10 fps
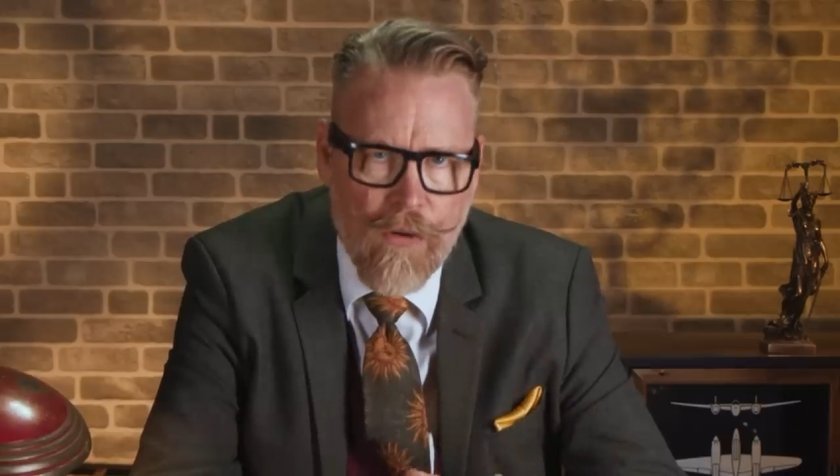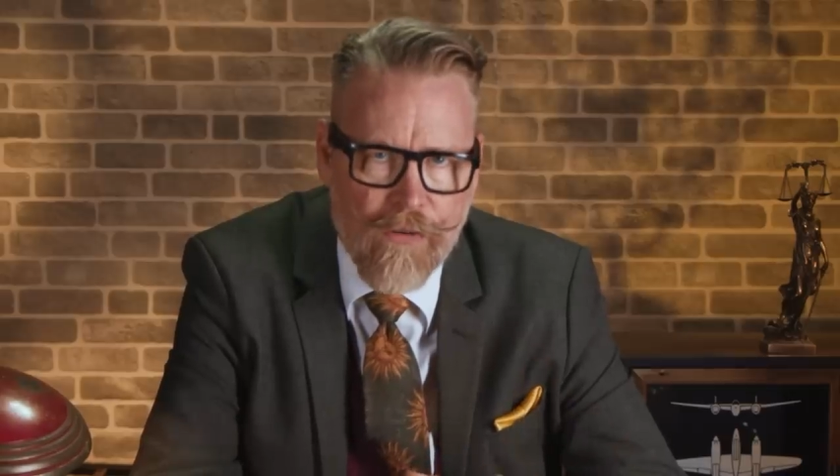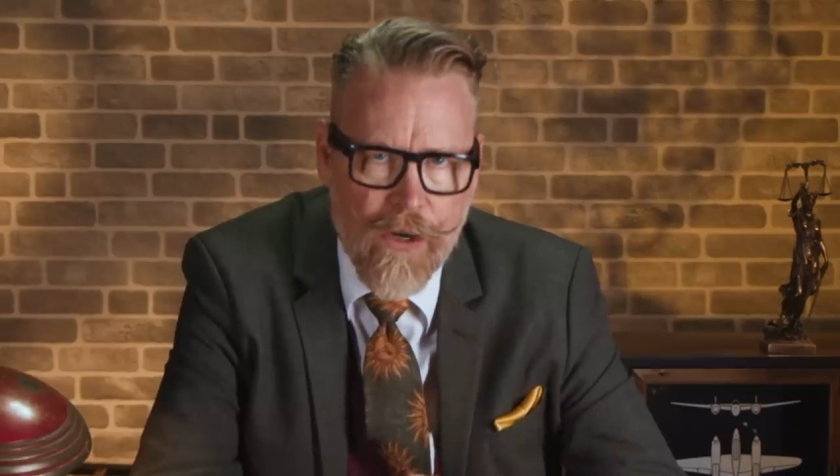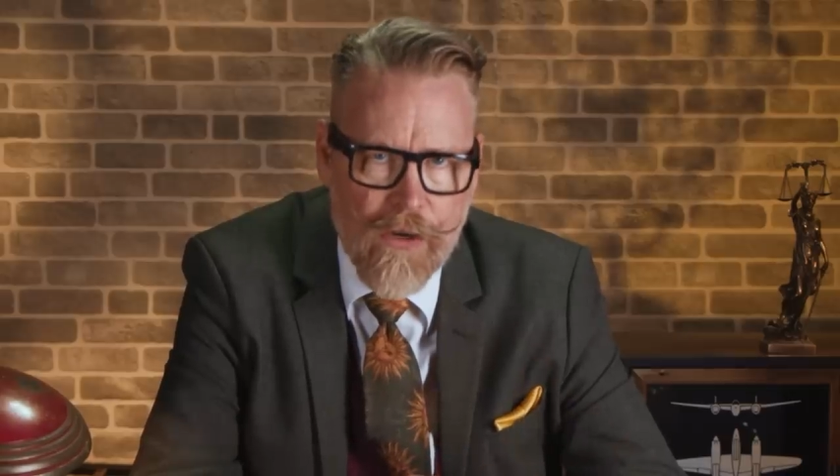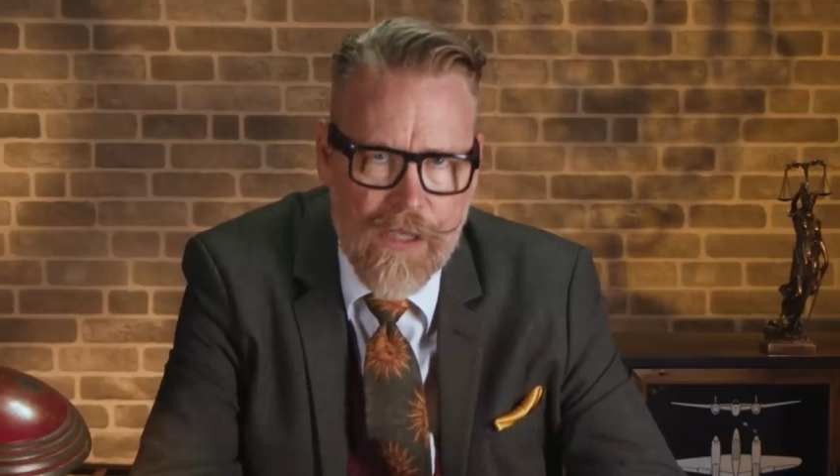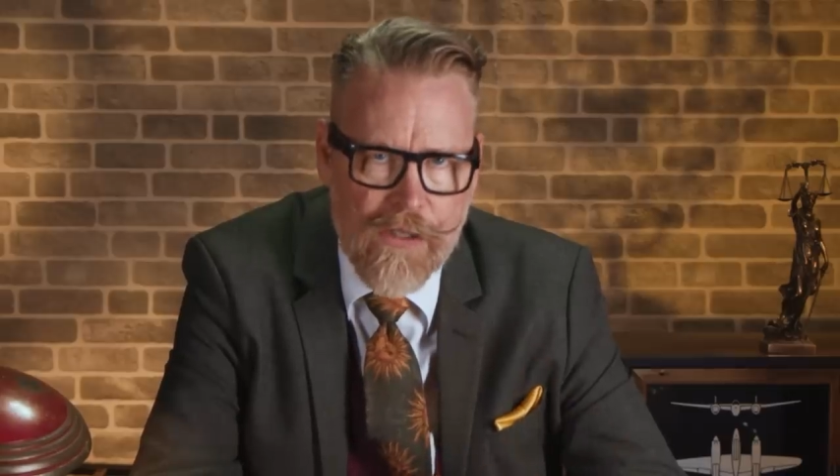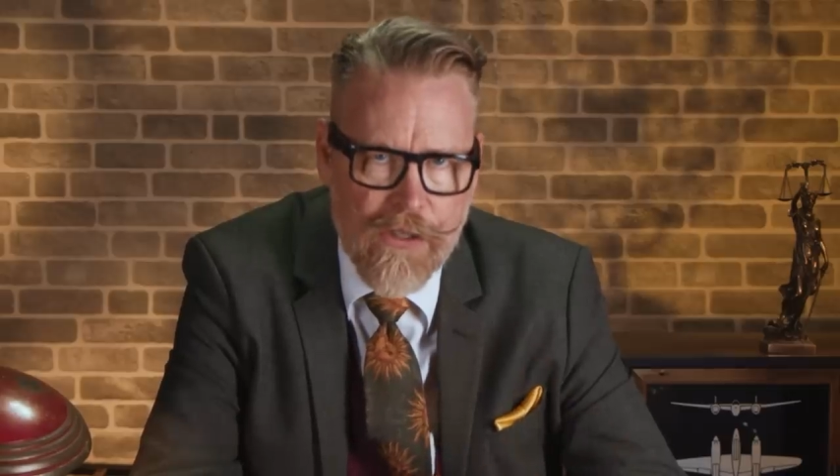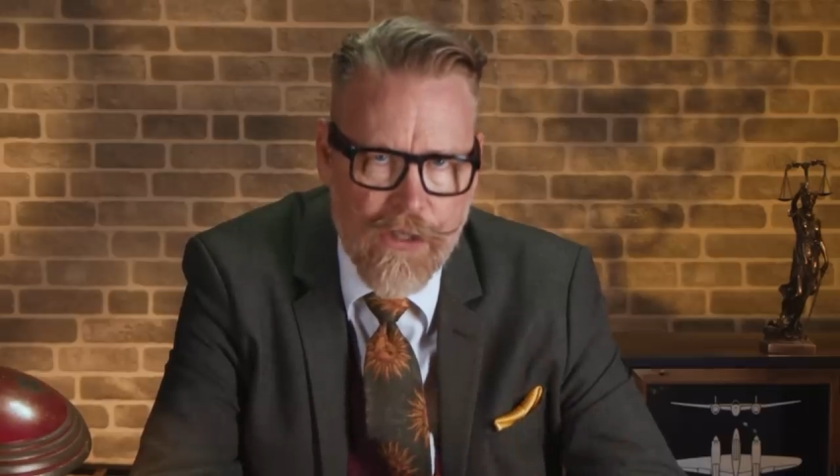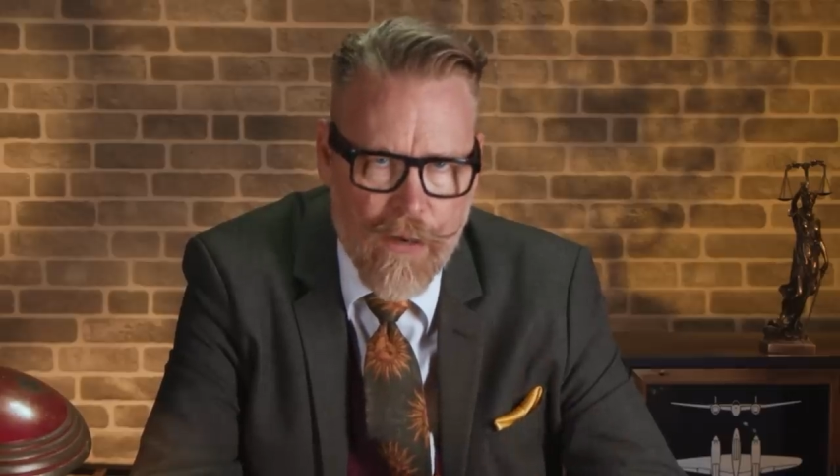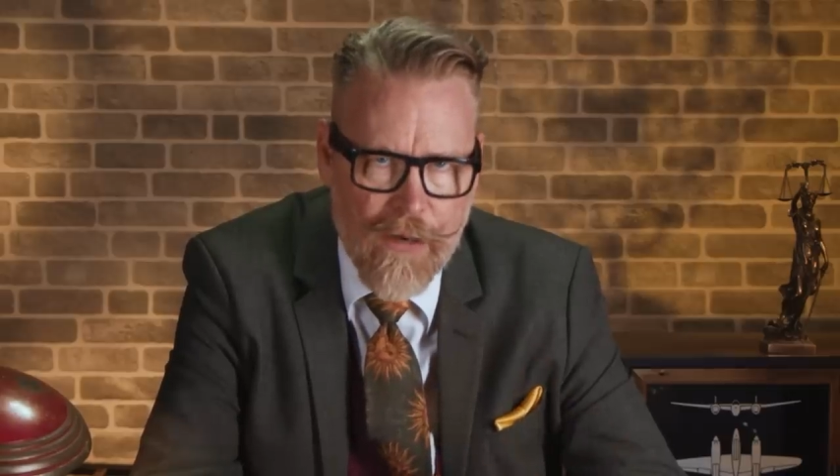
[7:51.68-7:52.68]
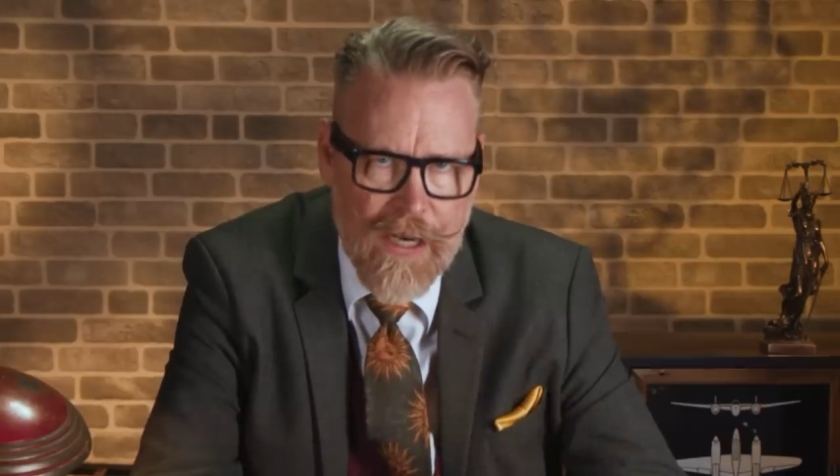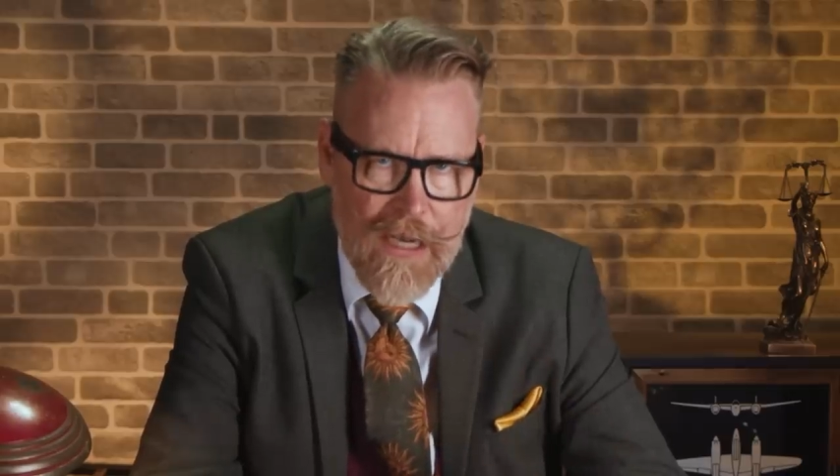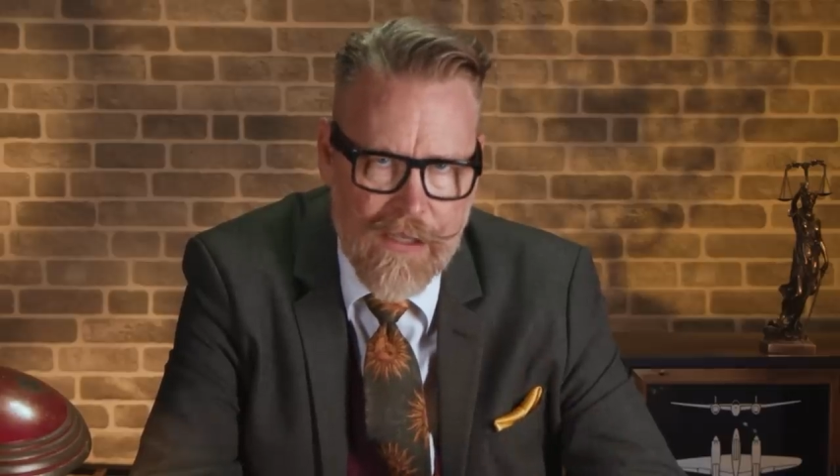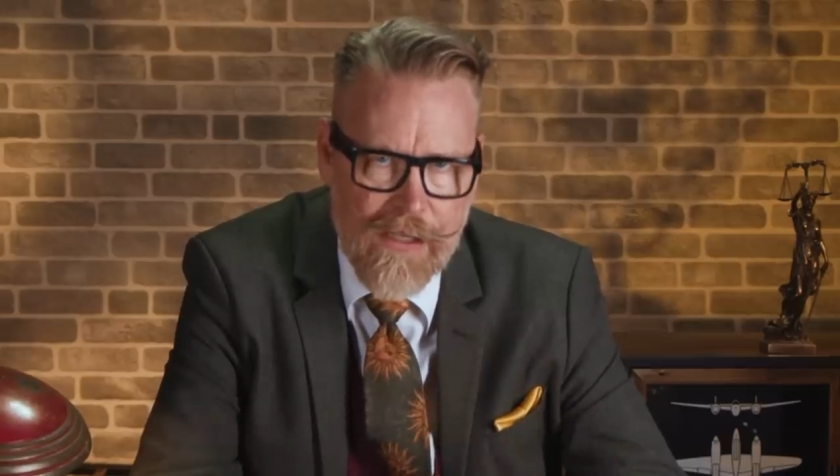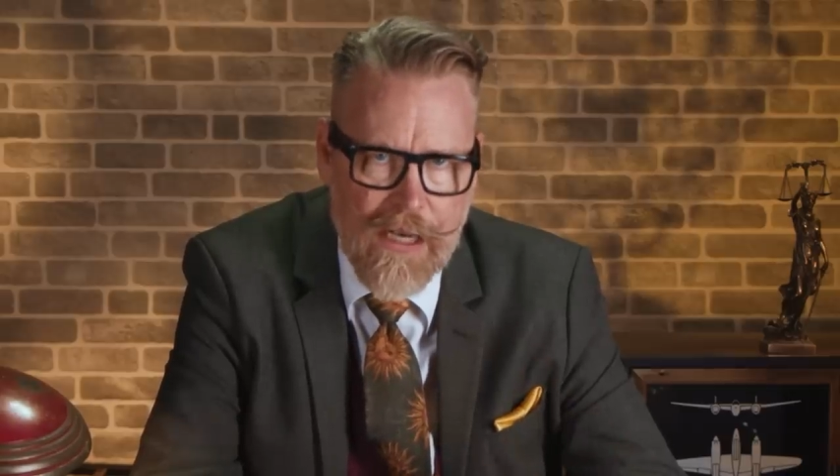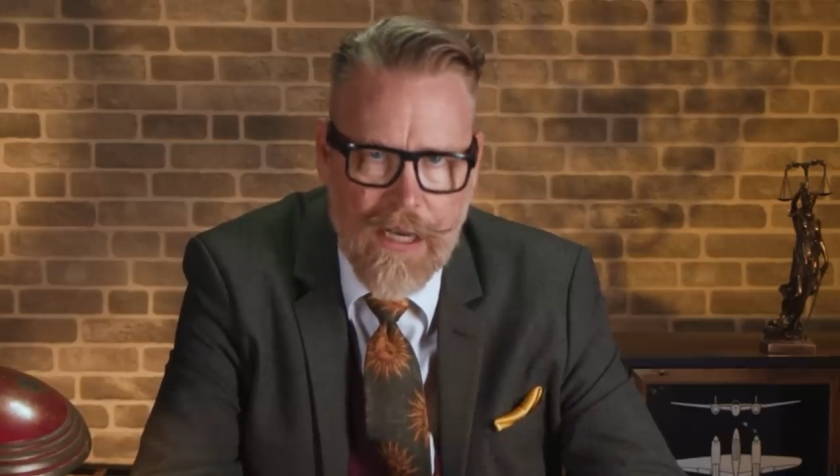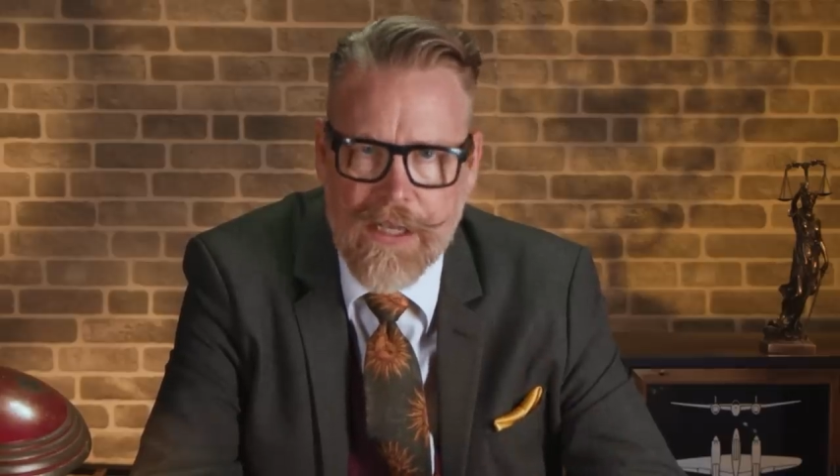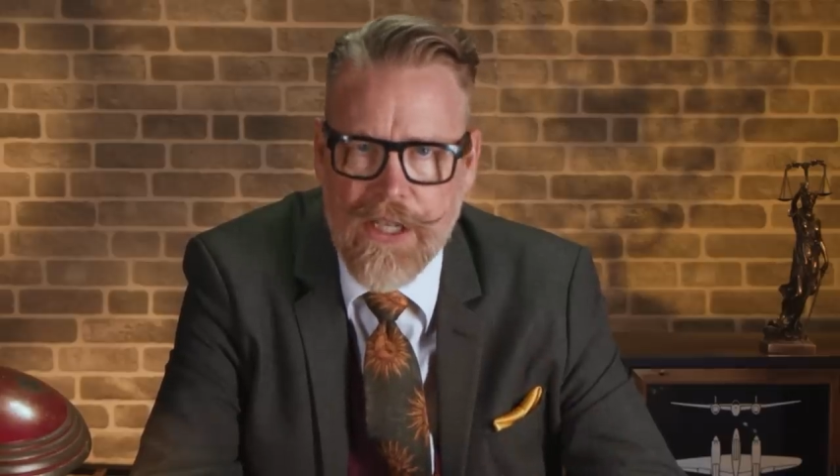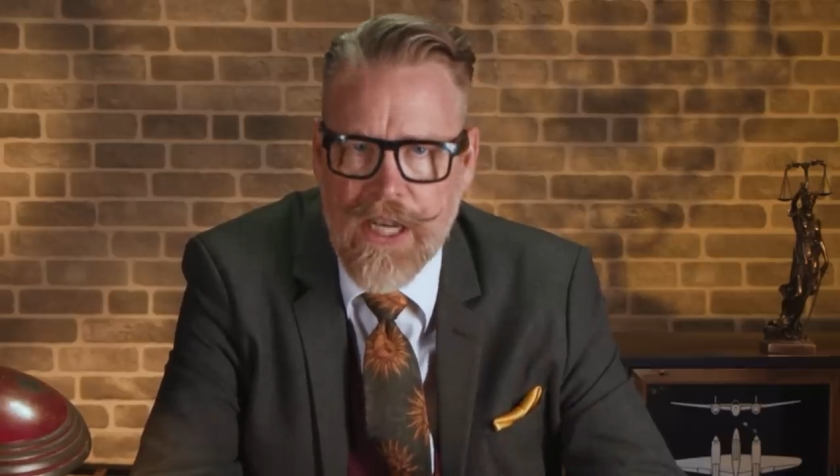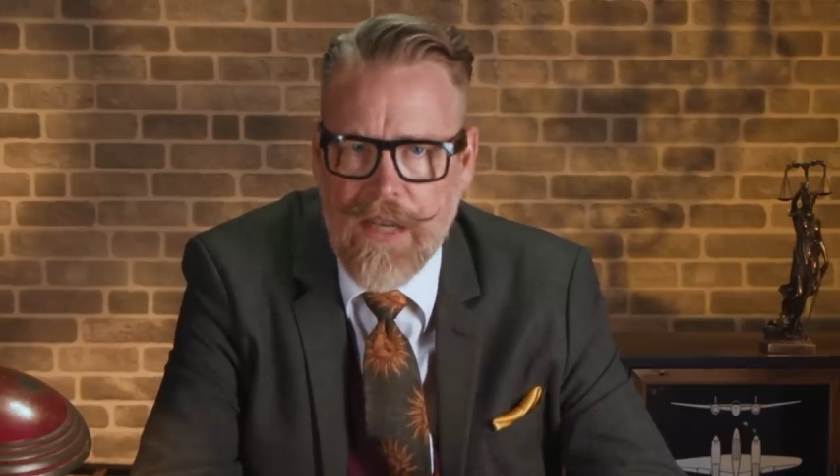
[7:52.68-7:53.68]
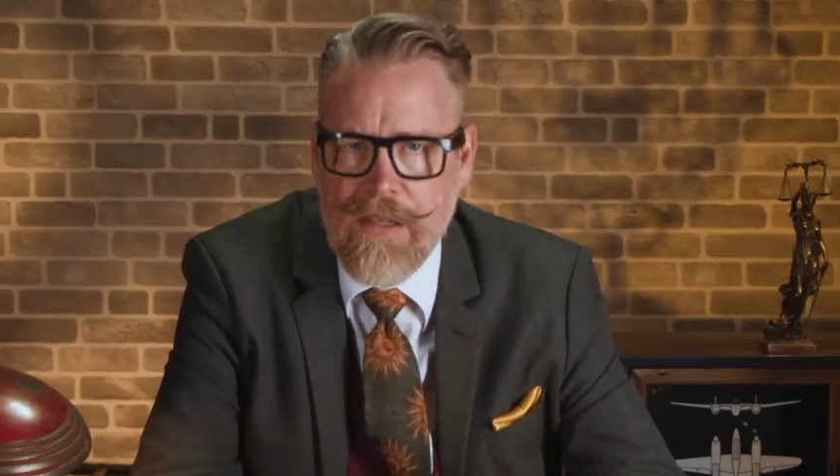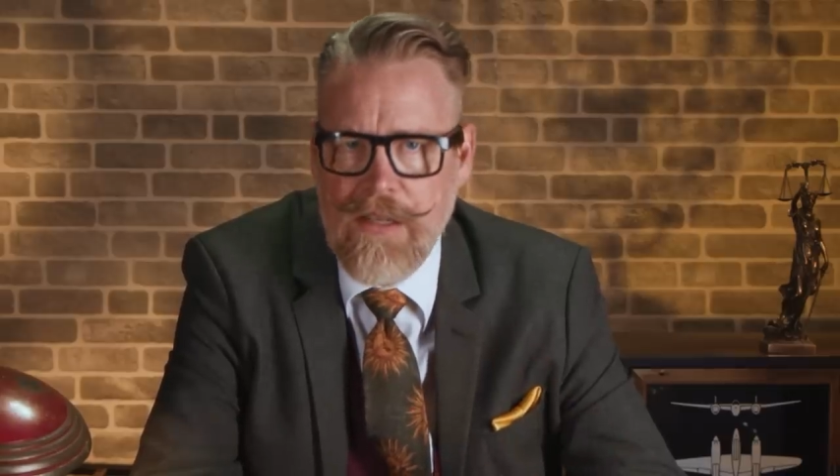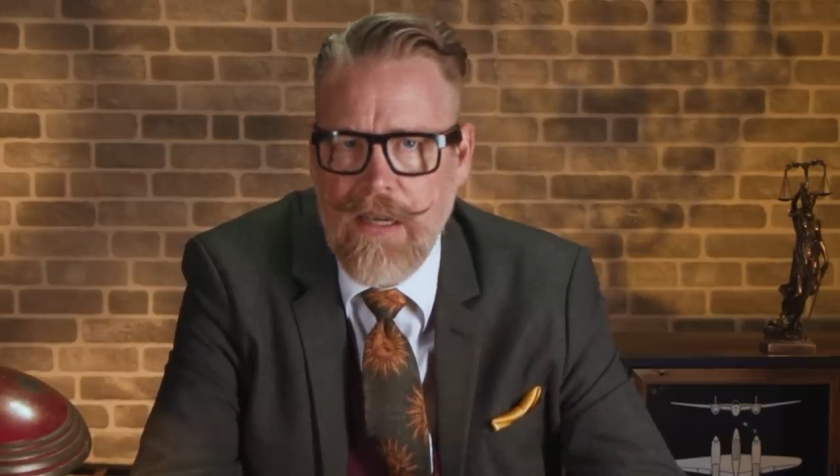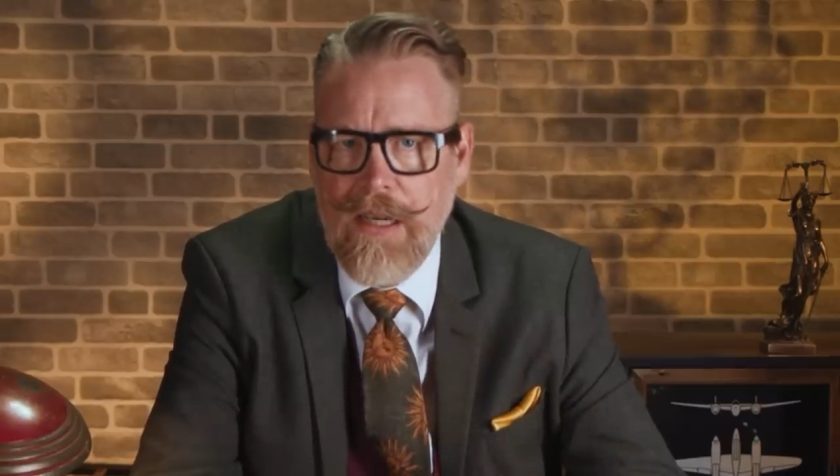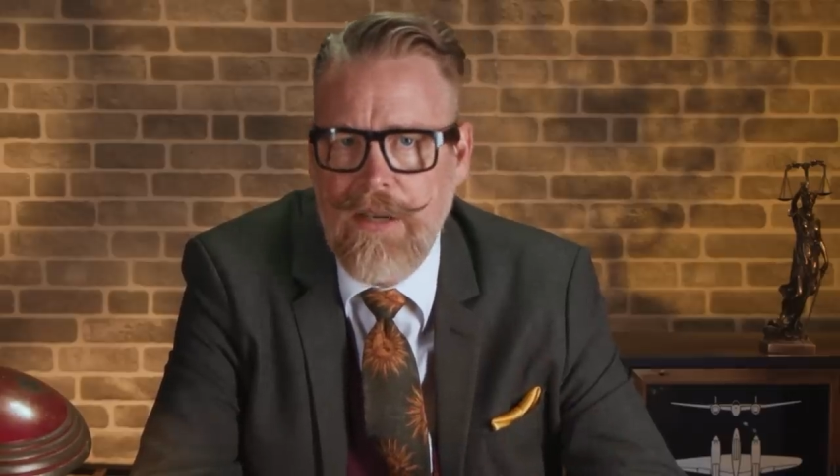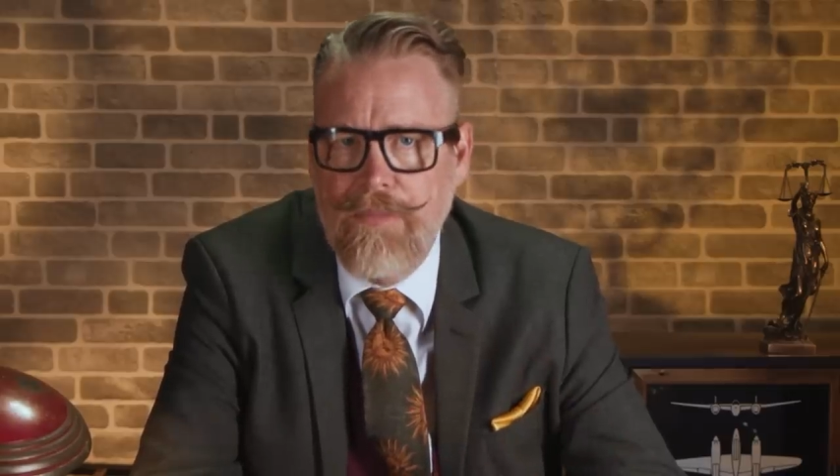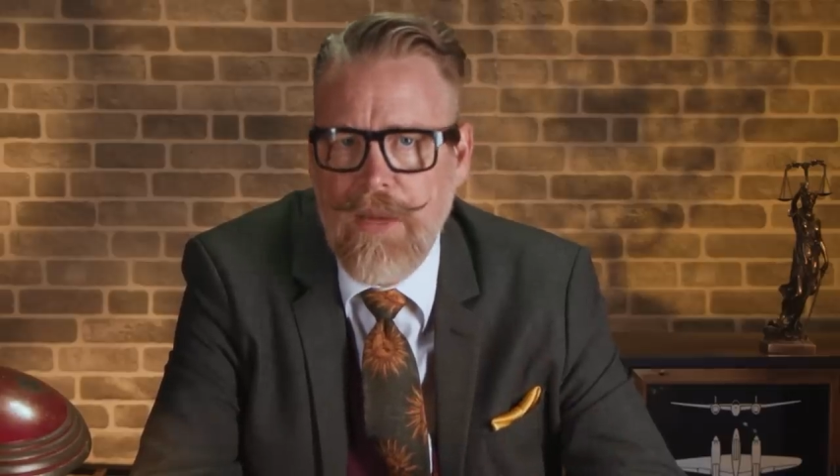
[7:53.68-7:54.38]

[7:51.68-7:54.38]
over is the German Nazi led genocide